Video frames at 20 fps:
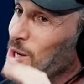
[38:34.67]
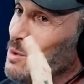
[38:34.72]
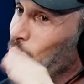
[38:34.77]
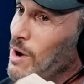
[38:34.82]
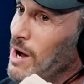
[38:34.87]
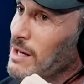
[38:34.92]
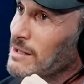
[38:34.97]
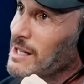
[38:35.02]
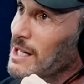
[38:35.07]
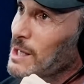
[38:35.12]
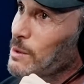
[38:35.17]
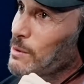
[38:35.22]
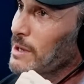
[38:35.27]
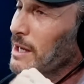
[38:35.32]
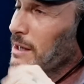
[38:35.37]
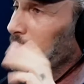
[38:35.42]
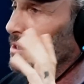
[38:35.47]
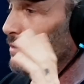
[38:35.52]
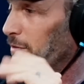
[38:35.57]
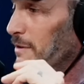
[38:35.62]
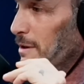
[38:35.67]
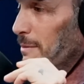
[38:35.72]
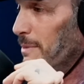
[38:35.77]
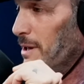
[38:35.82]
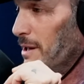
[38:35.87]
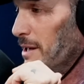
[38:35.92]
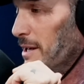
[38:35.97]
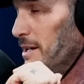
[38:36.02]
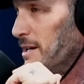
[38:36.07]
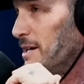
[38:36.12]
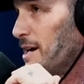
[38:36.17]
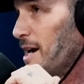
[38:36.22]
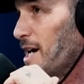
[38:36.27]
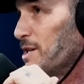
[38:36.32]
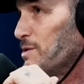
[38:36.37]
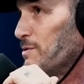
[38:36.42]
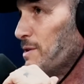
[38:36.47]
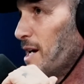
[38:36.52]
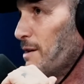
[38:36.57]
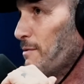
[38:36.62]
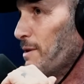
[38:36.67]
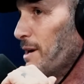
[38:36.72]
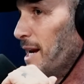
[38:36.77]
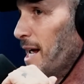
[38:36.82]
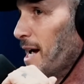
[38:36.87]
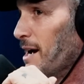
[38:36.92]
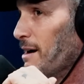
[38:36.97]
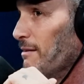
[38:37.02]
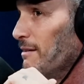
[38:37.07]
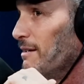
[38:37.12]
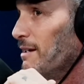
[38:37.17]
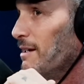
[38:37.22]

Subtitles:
walked in, you were like, give you $1 million cash for that right now.